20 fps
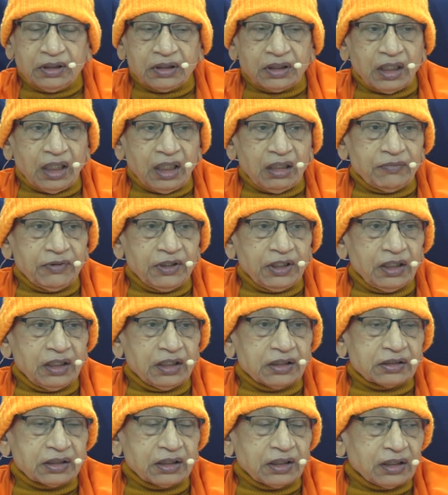kamaha,
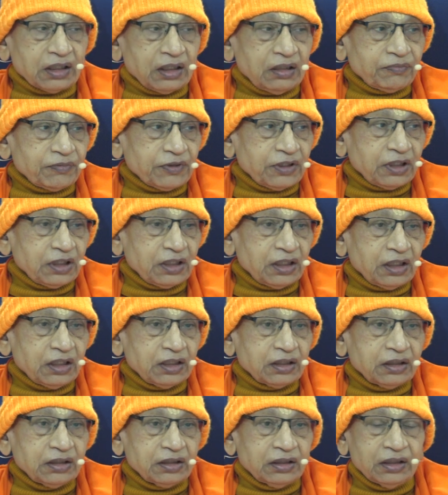
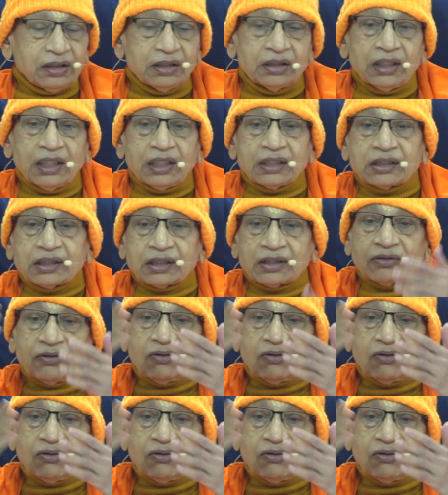sankalpaha, etc.